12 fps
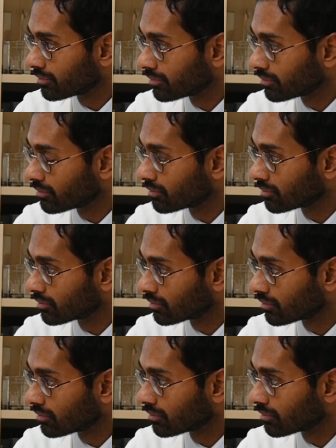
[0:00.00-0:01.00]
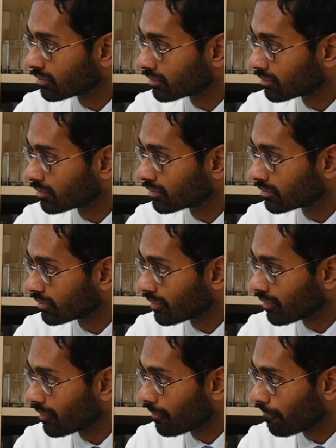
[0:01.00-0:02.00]

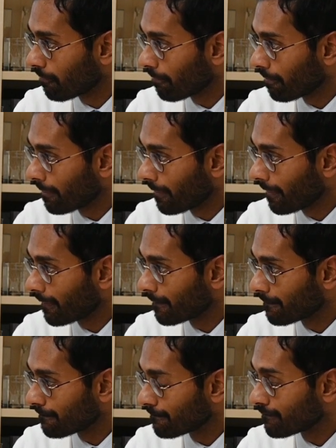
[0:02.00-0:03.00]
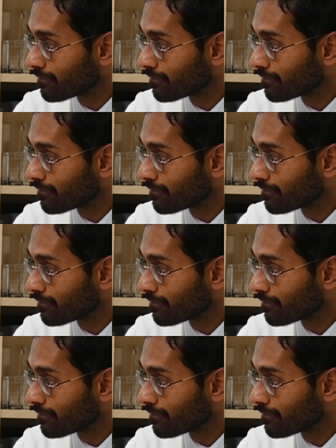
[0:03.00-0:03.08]
No words are spoken by the person on screen.